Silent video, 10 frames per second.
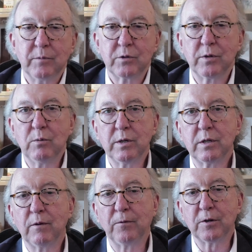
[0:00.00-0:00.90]
So he went
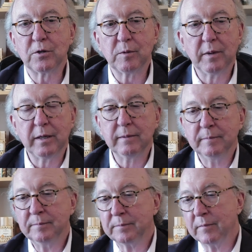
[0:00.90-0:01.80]
to the fishermen
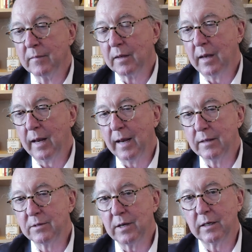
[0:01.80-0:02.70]

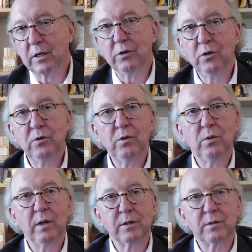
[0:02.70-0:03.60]
and said, could you
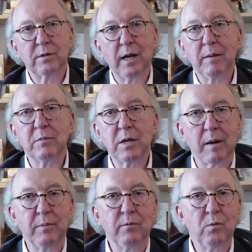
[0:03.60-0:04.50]
do this same
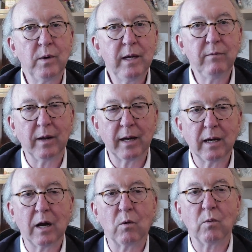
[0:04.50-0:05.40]
type of
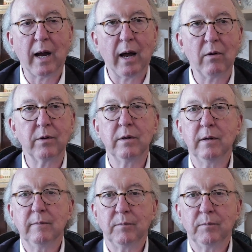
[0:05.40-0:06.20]
weaving around